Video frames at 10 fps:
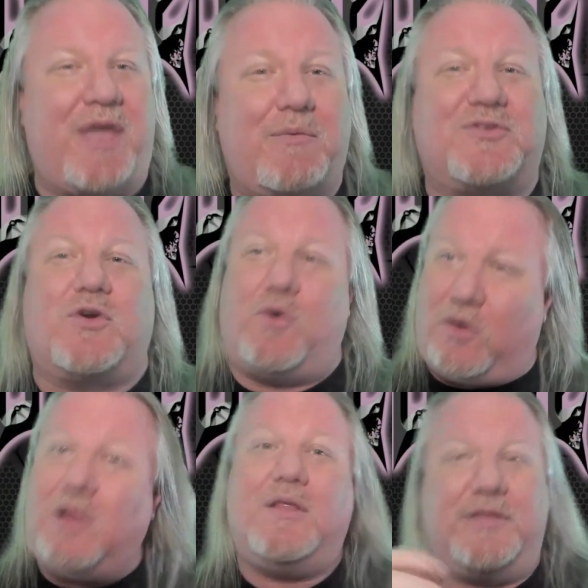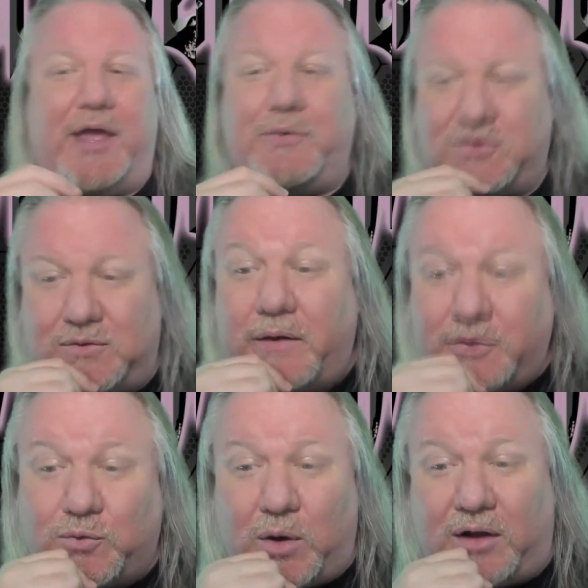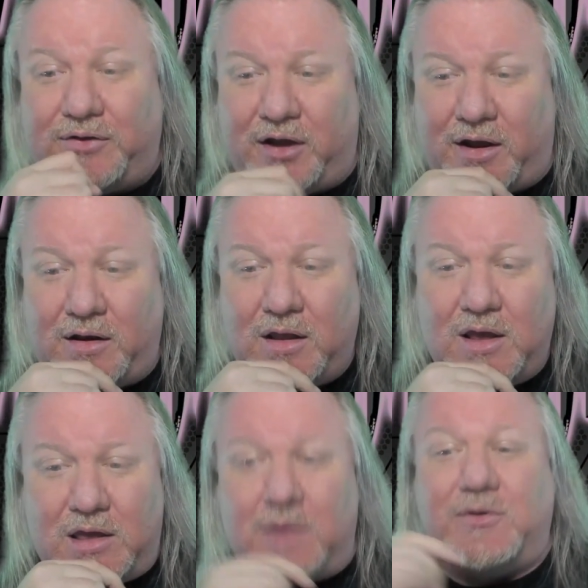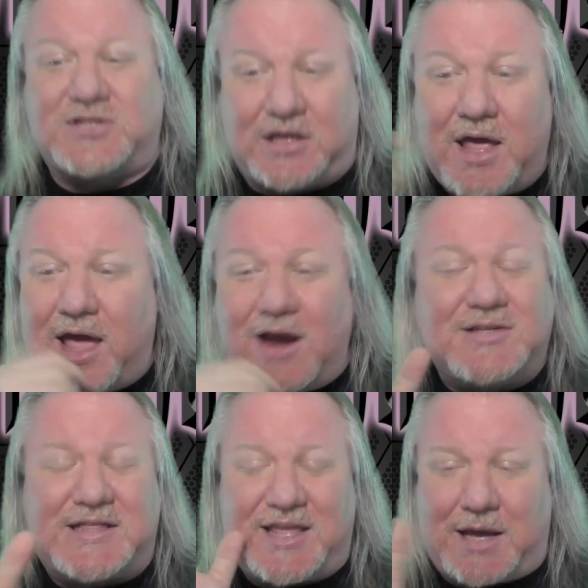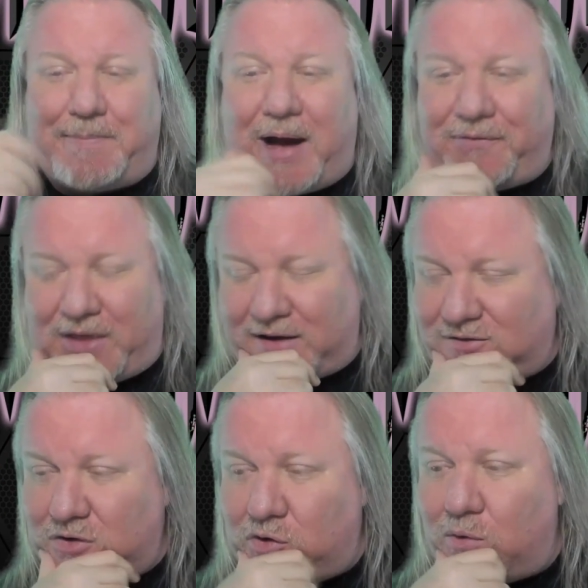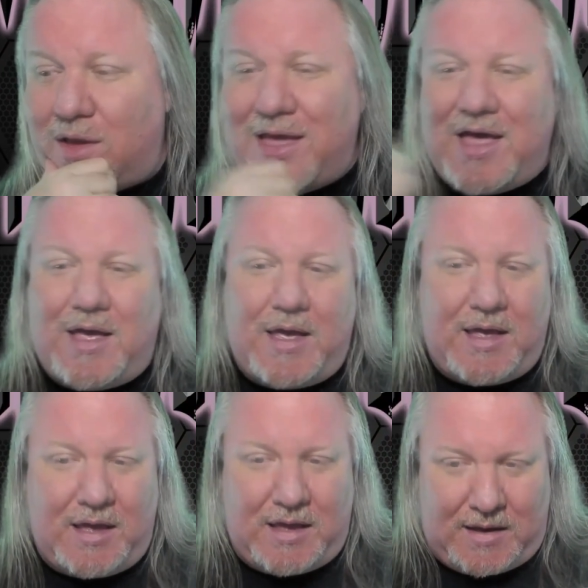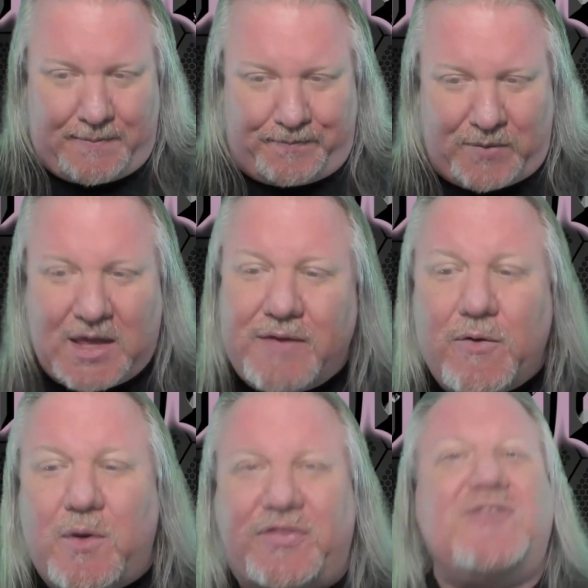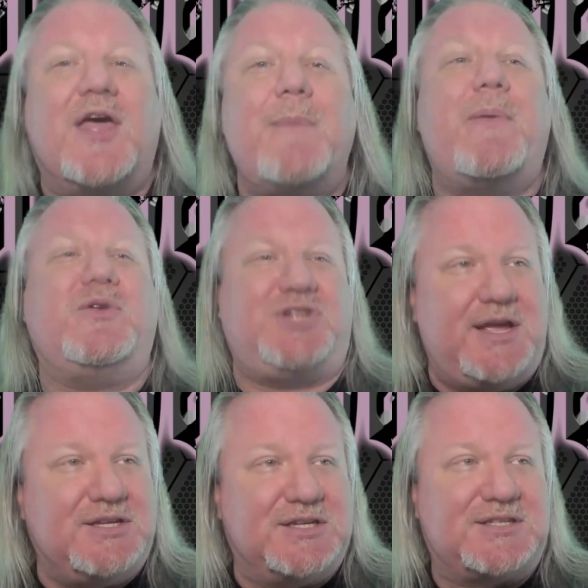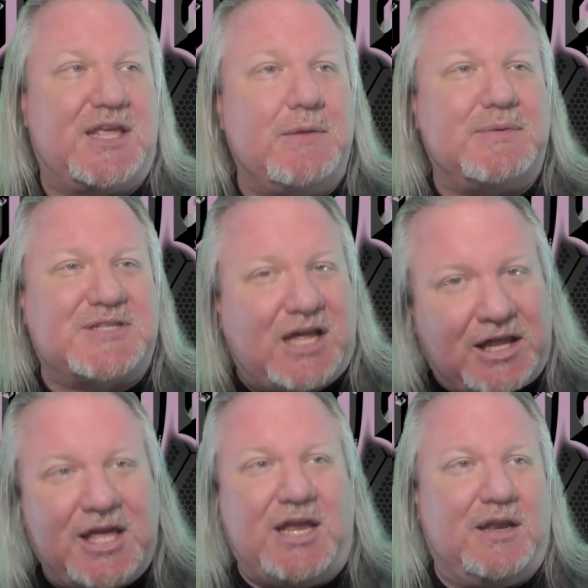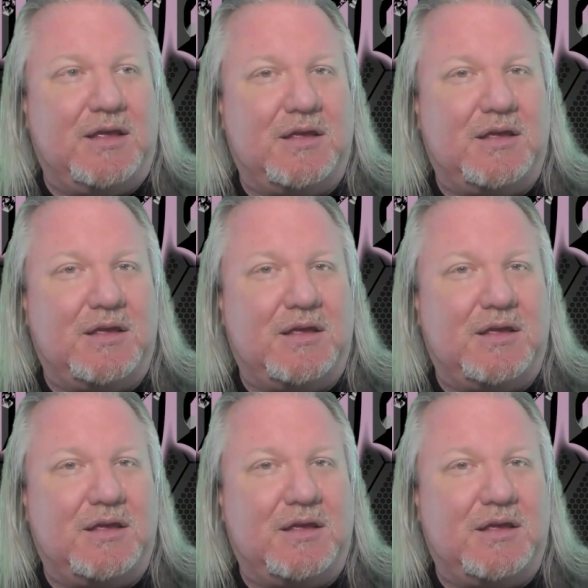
That was cool. That was that was well done. It was. Here's the thing about that too. Even with the tempo changes, it was clean.